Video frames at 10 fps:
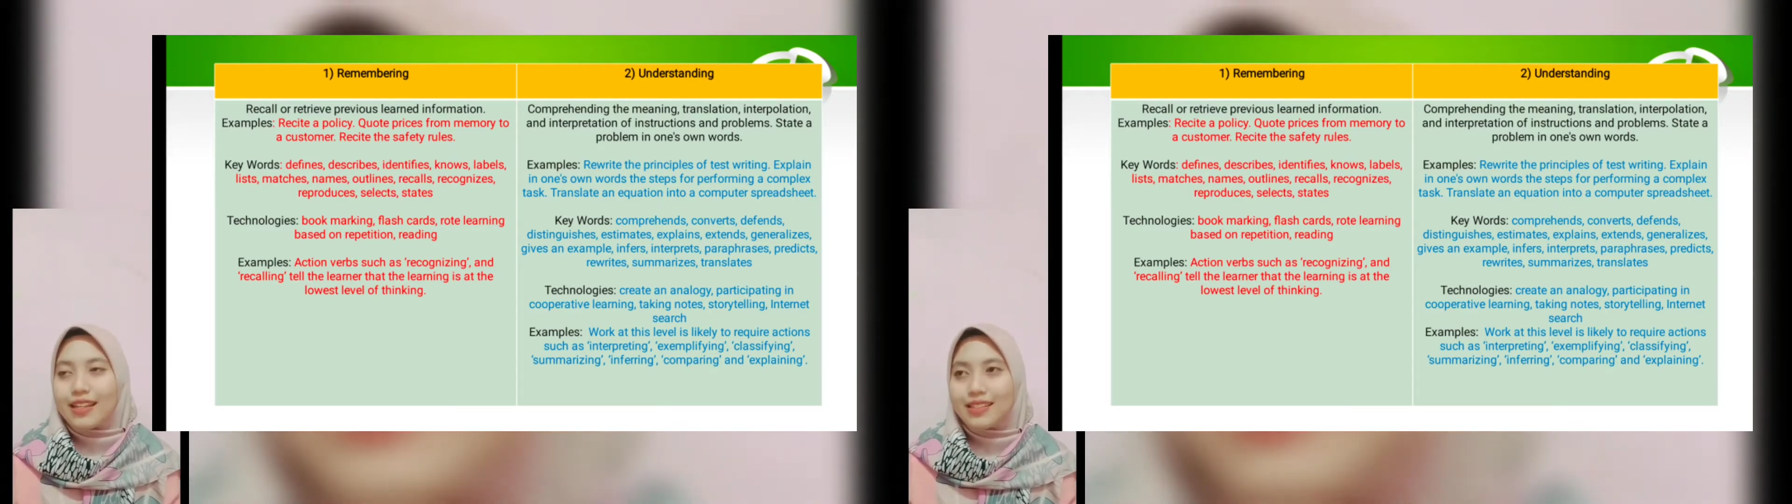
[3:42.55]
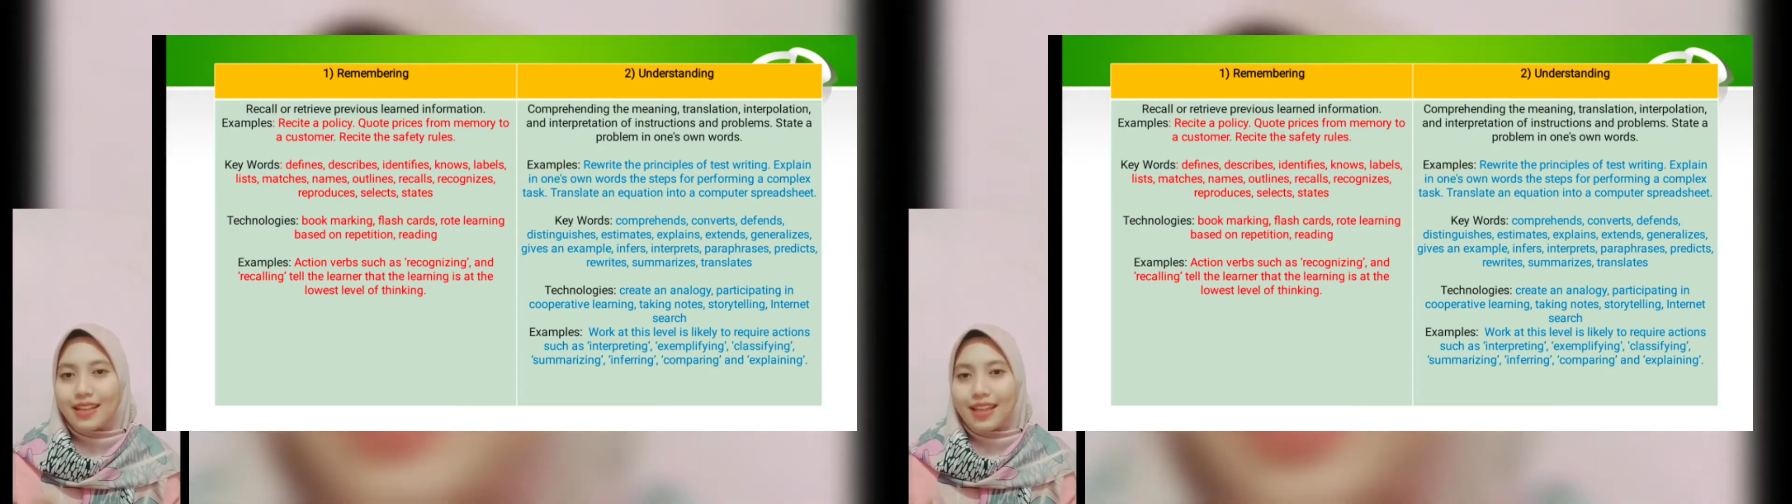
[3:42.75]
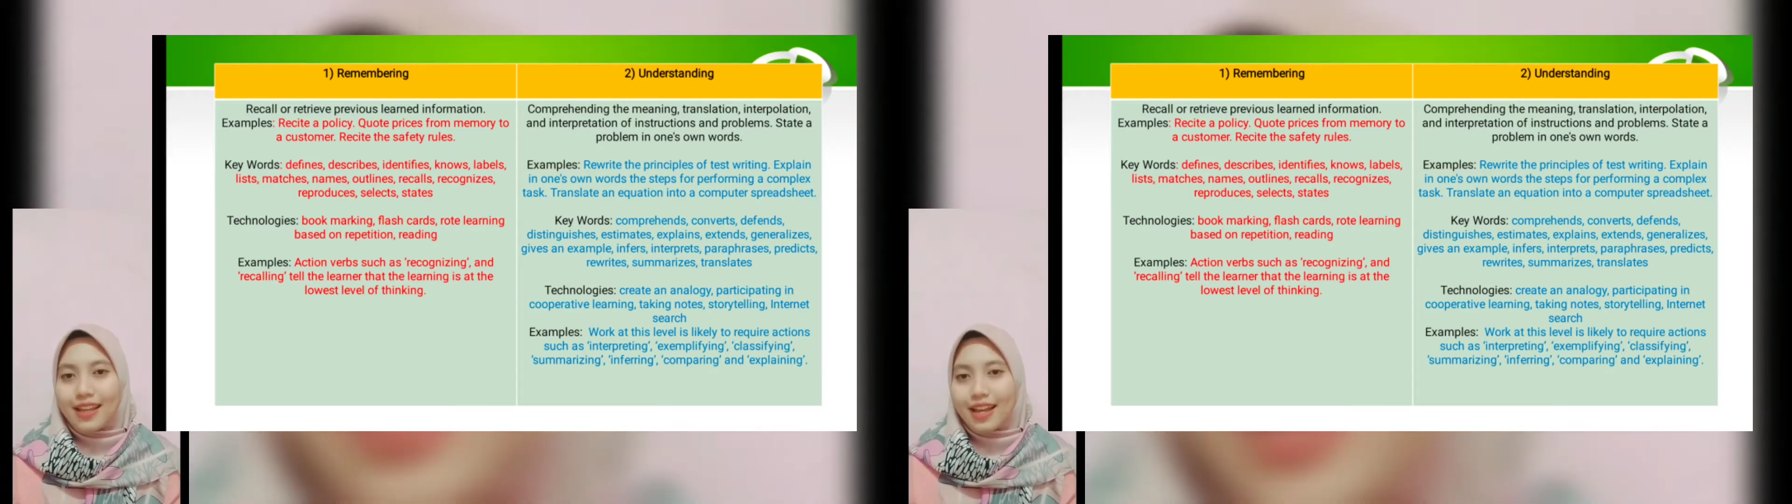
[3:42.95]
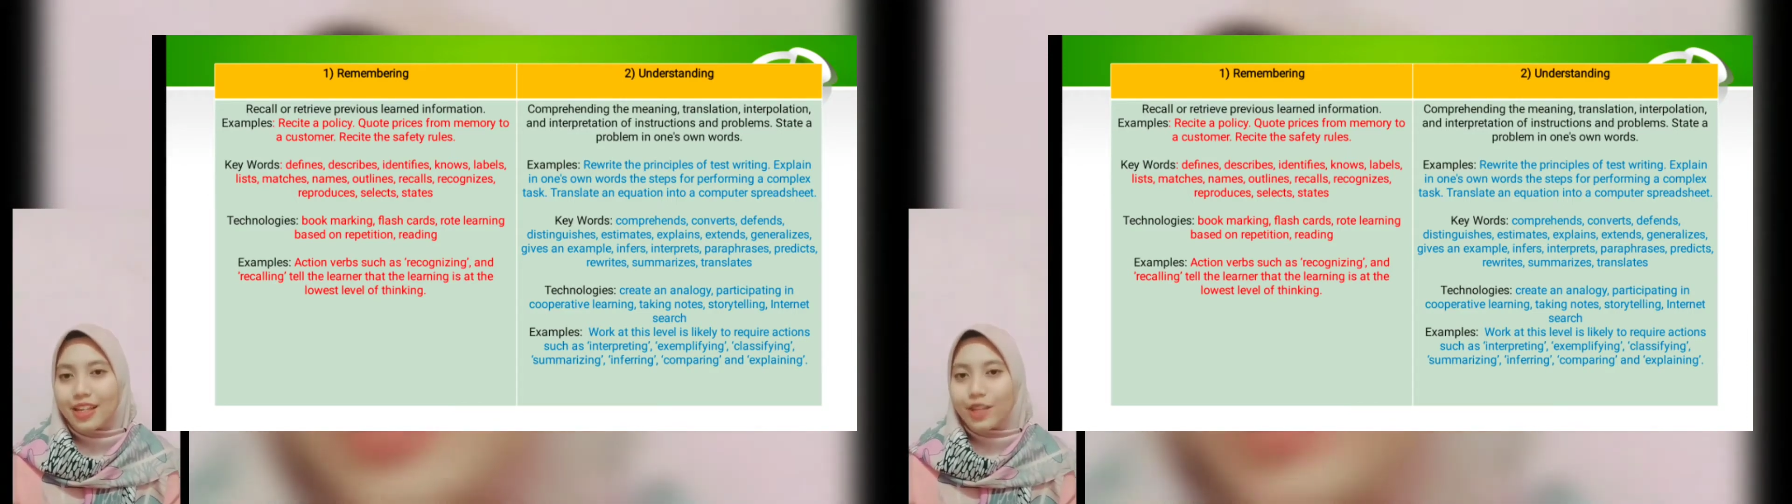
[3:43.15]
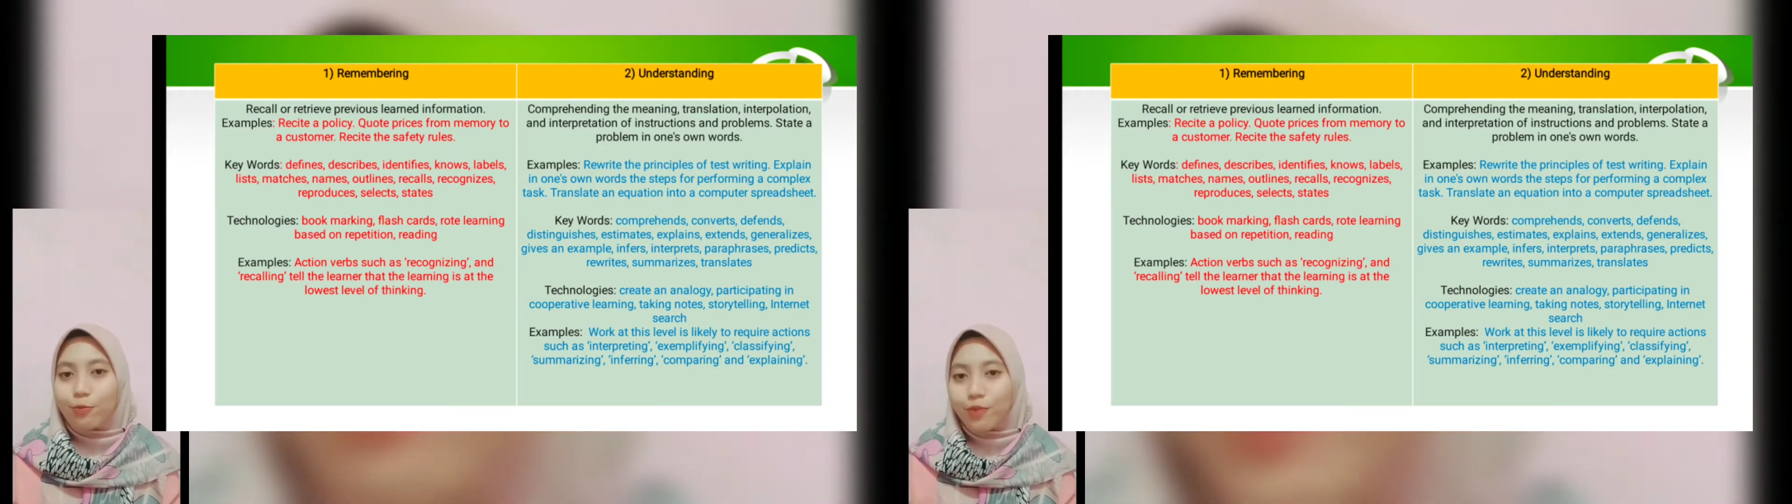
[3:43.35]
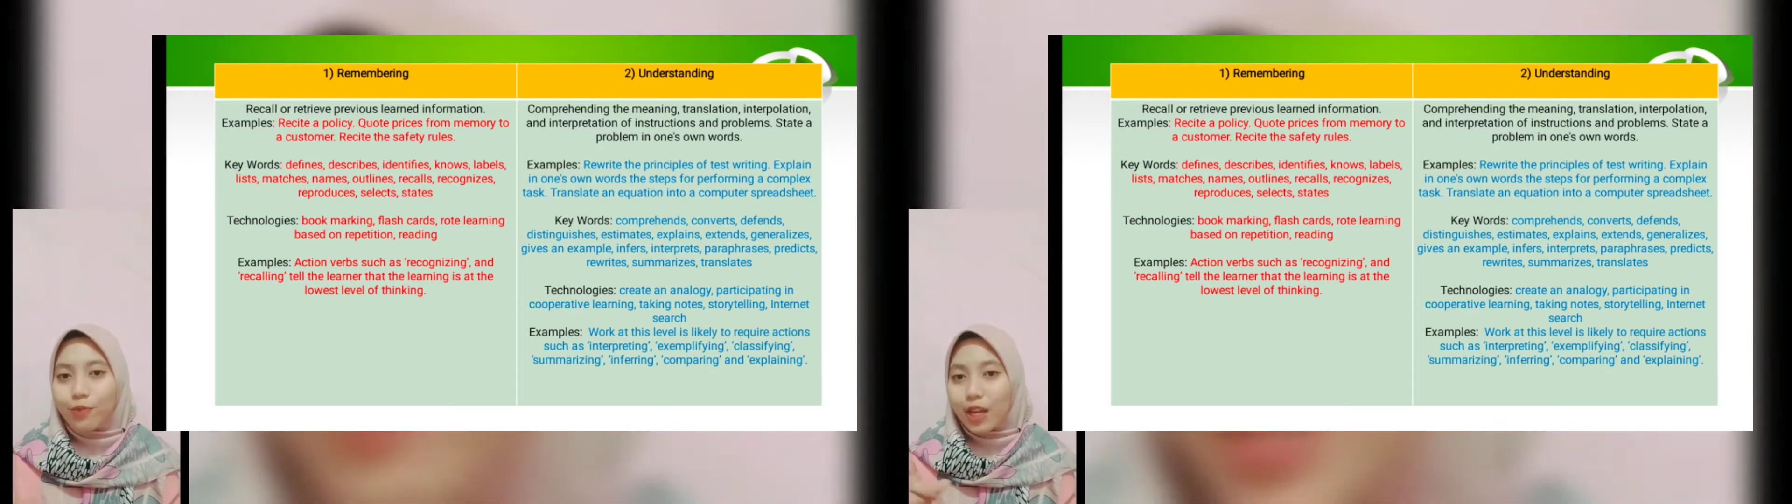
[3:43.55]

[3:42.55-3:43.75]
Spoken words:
say that you pick